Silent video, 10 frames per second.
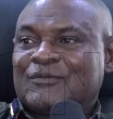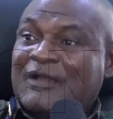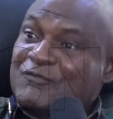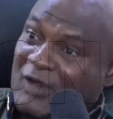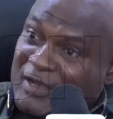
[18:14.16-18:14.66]
you
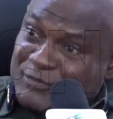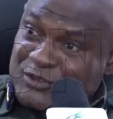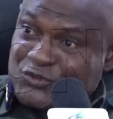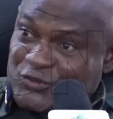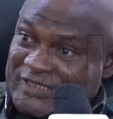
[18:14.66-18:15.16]
have to
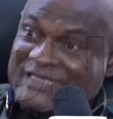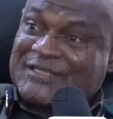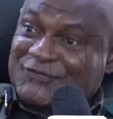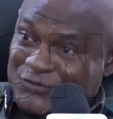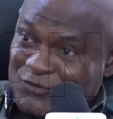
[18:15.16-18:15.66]
habituate
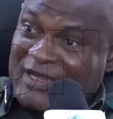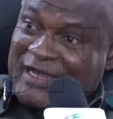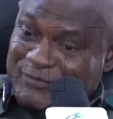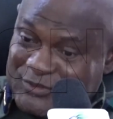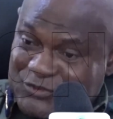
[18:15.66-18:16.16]
it. If you don't
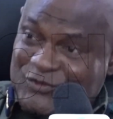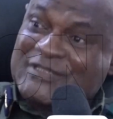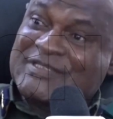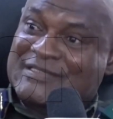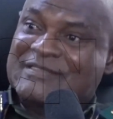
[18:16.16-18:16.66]

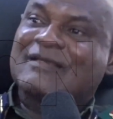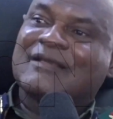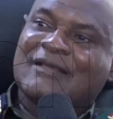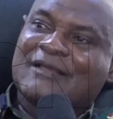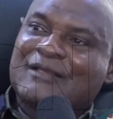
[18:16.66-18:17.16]
habituate it,
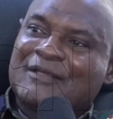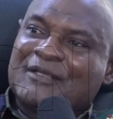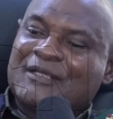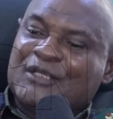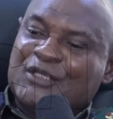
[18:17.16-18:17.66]

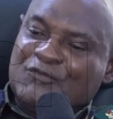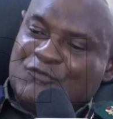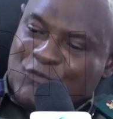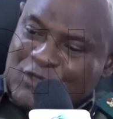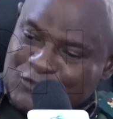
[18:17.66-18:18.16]

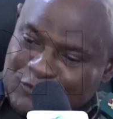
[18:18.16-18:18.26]
even when